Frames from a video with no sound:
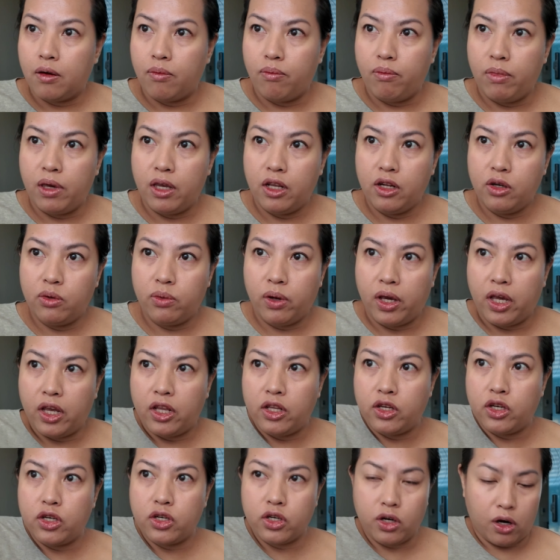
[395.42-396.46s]

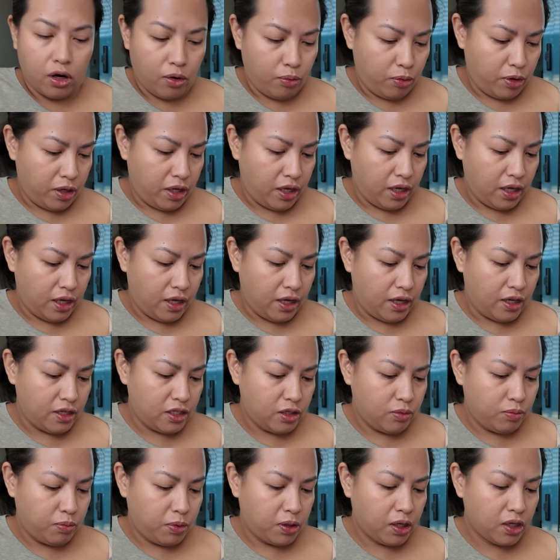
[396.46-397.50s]
Mid-range sharpening
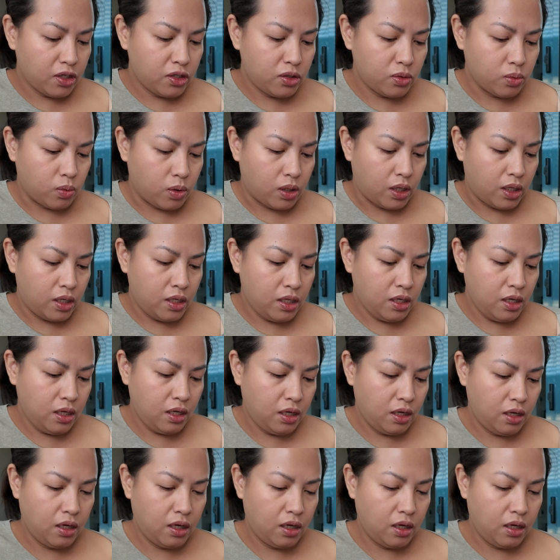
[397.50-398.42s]
is +1.